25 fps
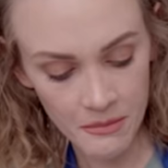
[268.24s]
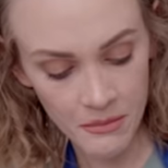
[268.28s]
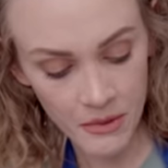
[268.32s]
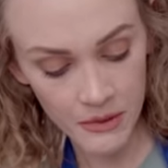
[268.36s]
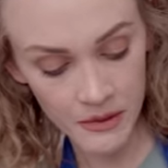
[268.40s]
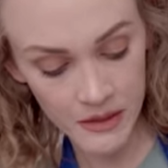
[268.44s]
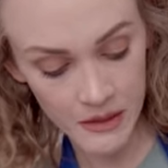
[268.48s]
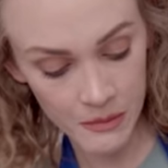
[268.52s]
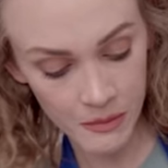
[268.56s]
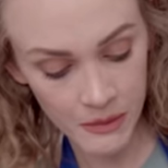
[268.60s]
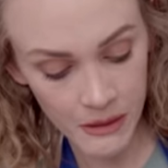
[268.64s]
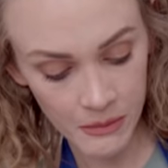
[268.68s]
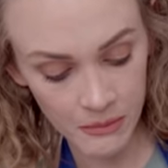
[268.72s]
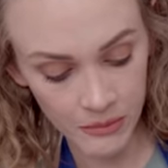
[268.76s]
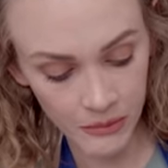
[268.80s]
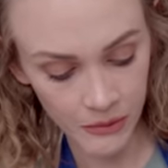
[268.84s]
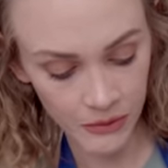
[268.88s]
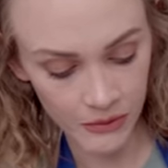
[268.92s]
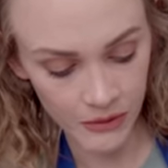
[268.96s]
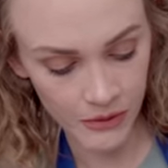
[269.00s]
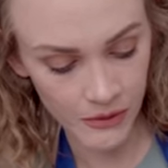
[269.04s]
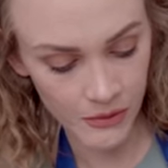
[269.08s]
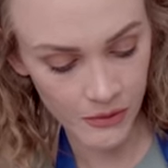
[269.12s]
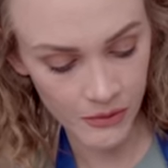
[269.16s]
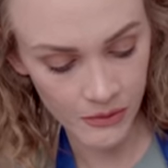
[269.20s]
Most people
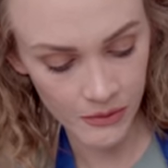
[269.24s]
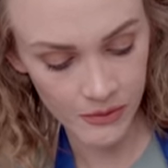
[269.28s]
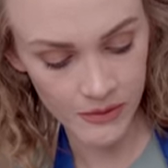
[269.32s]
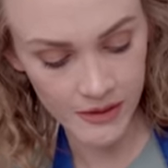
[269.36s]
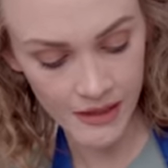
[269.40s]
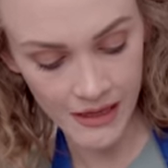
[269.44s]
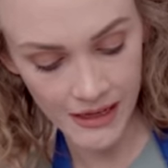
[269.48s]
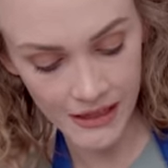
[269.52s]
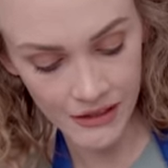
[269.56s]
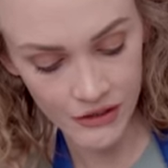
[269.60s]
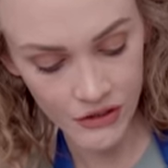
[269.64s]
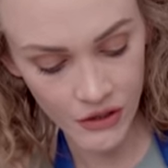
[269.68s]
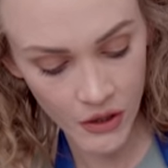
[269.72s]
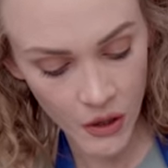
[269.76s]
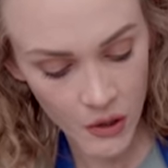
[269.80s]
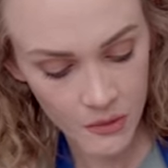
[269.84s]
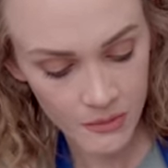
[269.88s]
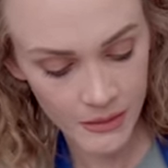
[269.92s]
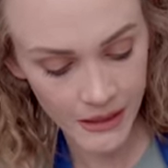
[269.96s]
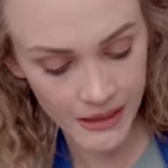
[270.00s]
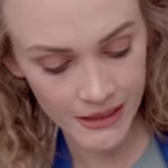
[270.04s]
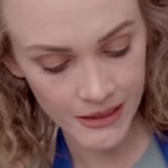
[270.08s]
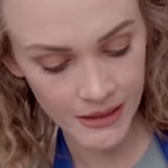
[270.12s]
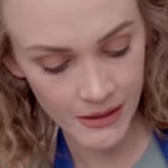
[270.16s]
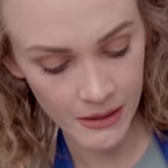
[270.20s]
use a dough
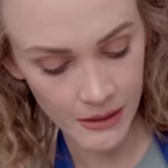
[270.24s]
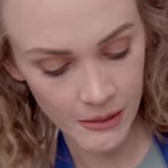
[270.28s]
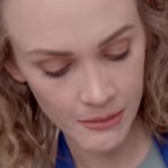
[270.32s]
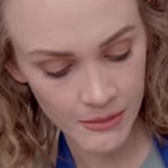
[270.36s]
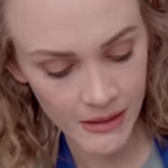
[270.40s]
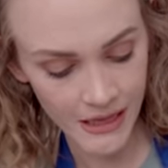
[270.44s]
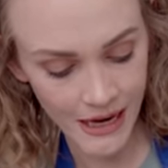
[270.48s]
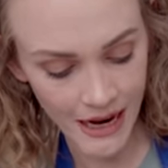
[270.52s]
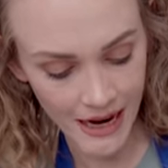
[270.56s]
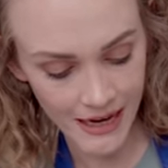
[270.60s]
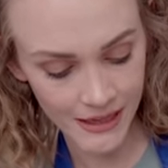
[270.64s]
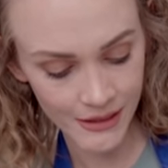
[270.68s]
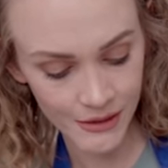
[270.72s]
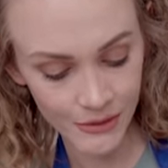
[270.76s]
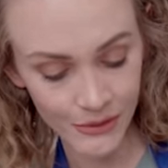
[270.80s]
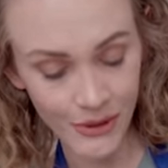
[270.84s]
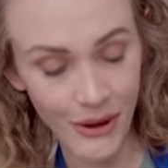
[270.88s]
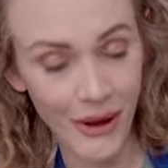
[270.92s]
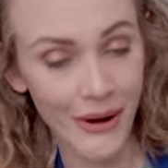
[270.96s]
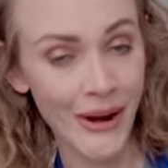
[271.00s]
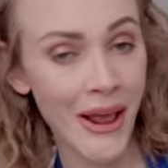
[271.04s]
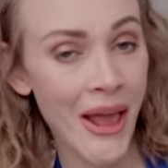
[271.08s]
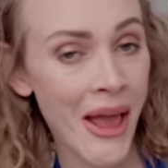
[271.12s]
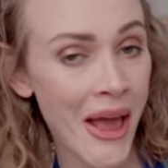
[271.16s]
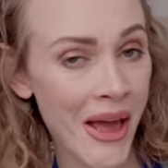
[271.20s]
mixer, but I do
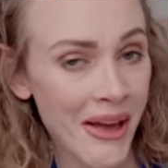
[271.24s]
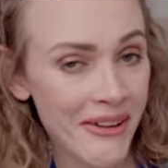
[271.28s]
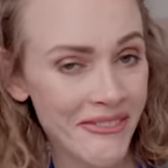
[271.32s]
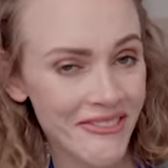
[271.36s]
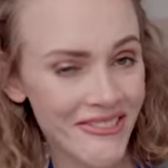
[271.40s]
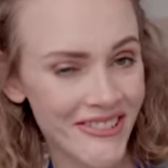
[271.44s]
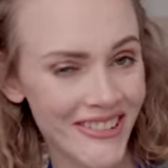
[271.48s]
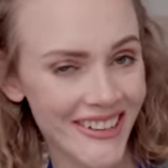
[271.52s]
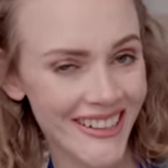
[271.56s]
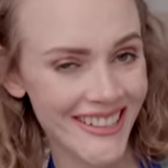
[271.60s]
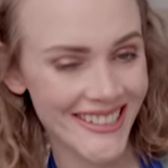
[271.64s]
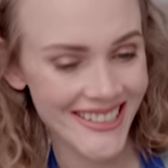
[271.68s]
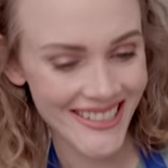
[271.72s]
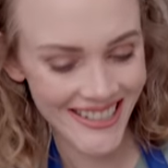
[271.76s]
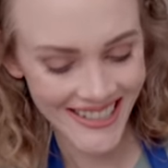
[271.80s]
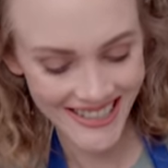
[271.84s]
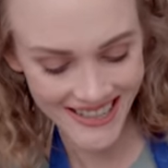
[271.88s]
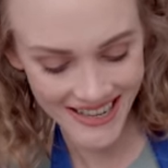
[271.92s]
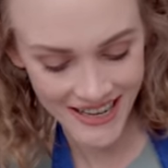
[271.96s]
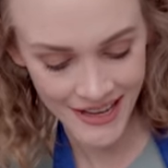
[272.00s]
not have one.